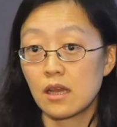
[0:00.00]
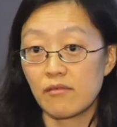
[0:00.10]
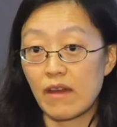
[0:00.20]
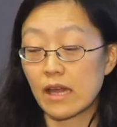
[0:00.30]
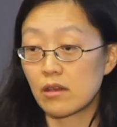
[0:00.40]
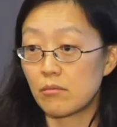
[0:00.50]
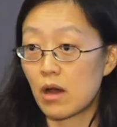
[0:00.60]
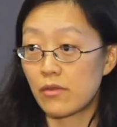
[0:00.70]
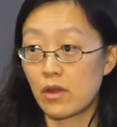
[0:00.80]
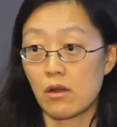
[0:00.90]
vacuum
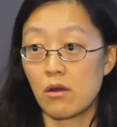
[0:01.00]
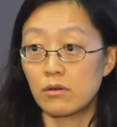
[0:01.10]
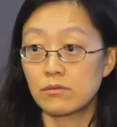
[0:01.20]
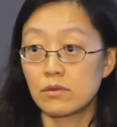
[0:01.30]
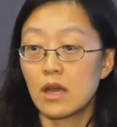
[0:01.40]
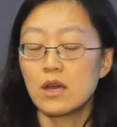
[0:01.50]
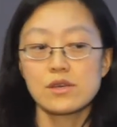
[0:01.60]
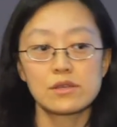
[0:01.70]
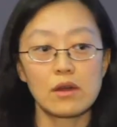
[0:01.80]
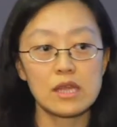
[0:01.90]
on their own.
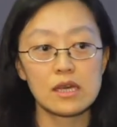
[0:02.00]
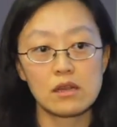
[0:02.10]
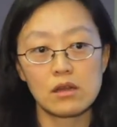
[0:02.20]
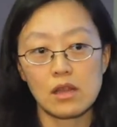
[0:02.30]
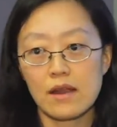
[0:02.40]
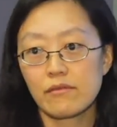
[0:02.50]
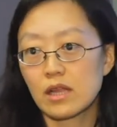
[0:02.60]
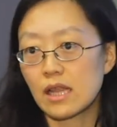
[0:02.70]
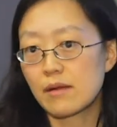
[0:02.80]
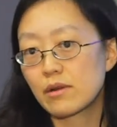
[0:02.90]
So I think there are a lot of
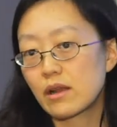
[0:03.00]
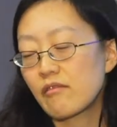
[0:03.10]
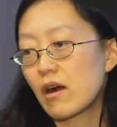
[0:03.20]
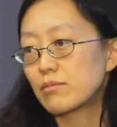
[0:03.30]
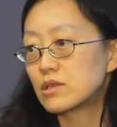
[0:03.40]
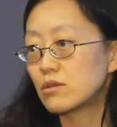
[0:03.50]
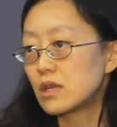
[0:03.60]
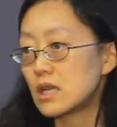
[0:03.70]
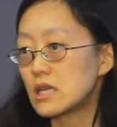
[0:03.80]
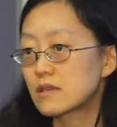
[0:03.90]
collaborative
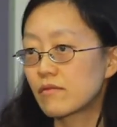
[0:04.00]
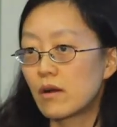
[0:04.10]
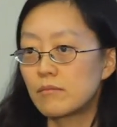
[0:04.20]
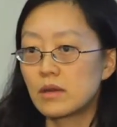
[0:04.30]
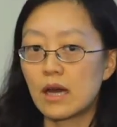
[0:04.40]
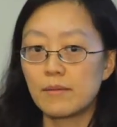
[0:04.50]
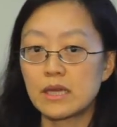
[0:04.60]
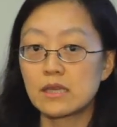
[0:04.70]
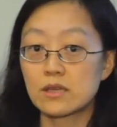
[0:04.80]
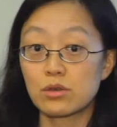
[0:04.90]
opportunities from
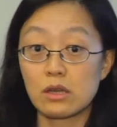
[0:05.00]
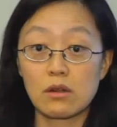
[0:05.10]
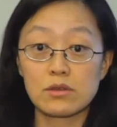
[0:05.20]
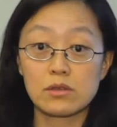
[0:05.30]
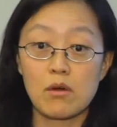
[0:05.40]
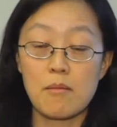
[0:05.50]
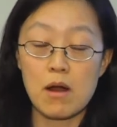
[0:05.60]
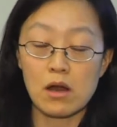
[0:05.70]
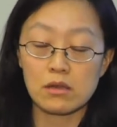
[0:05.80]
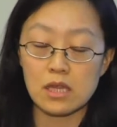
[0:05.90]
industry and also
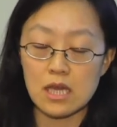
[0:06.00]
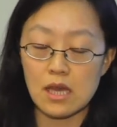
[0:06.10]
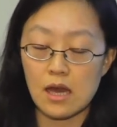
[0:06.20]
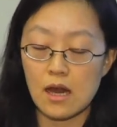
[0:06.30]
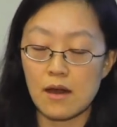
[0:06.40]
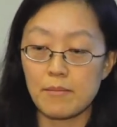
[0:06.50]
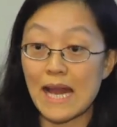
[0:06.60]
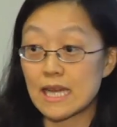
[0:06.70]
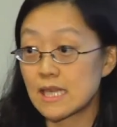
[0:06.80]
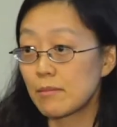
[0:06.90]
among the
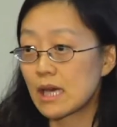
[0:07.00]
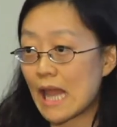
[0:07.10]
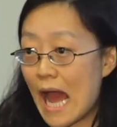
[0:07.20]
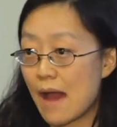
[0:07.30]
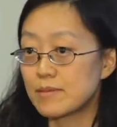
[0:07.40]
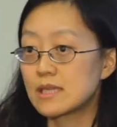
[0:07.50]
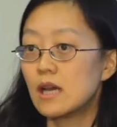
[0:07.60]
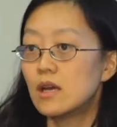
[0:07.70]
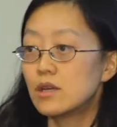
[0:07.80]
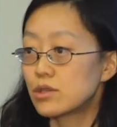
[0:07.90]
academic labs
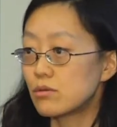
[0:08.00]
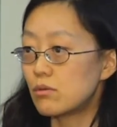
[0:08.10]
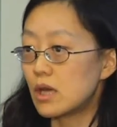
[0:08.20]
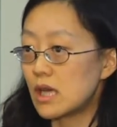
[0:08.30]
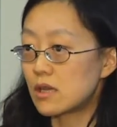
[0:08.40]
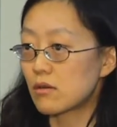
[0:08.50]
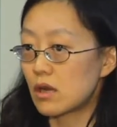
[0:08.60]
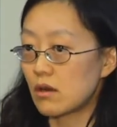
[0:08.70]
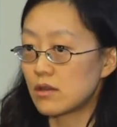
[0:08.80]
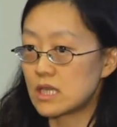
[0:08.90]
to
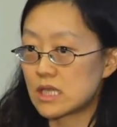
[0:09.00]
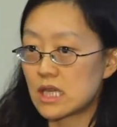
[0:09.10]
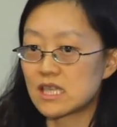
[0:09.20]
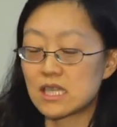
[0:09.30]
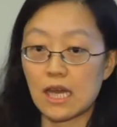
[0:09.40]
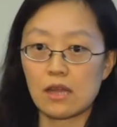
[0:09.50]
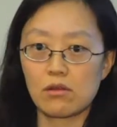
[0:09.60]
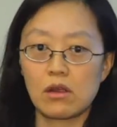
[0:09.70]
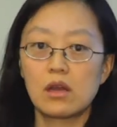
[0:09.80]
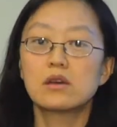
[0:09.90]
integrate all these things
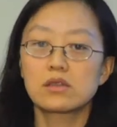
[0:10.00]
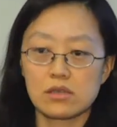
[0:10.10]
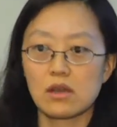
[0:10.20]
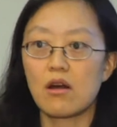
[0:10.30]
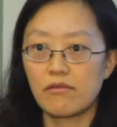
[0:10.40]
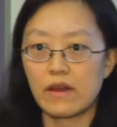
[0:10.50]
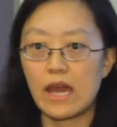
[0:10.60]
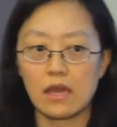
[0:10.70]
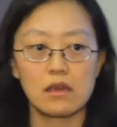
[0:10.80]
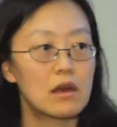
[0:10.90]
together to solve
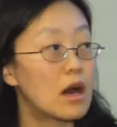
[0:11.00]
a